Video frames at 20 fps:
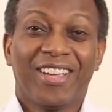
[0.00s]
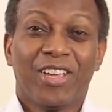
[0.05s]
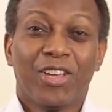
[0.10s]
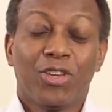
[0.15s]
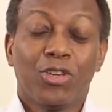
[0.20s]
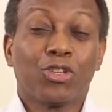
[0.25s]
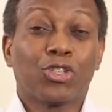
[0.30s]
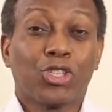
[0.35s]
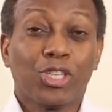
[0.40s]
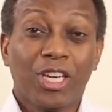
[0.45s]

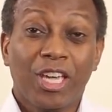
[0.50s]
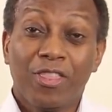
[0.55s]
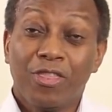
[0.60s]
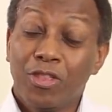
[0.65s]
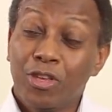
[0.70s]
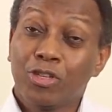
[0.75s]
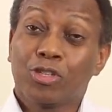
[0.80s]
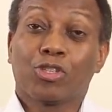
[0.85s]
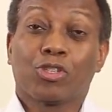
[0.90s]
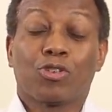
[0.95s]
You see, in
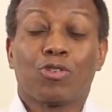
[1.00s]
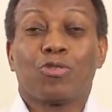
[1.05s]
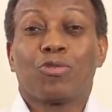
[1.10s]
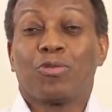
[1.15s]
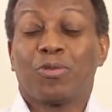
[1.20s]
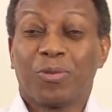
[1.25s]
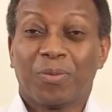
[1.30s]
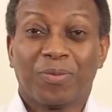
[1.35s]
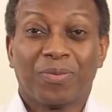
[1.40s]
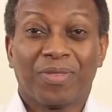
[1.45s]
this
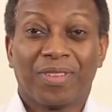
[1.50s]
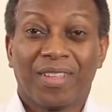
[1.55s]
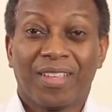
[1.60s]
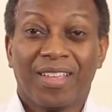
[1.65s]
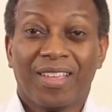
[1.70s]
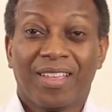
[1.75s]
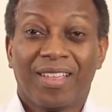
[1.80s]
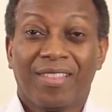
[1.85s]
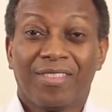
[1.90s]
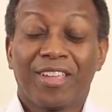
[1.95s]
school,
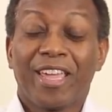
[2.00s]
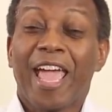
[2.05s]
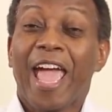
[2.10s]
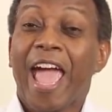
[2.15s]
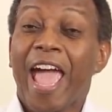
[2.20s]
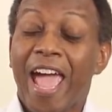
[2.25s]
the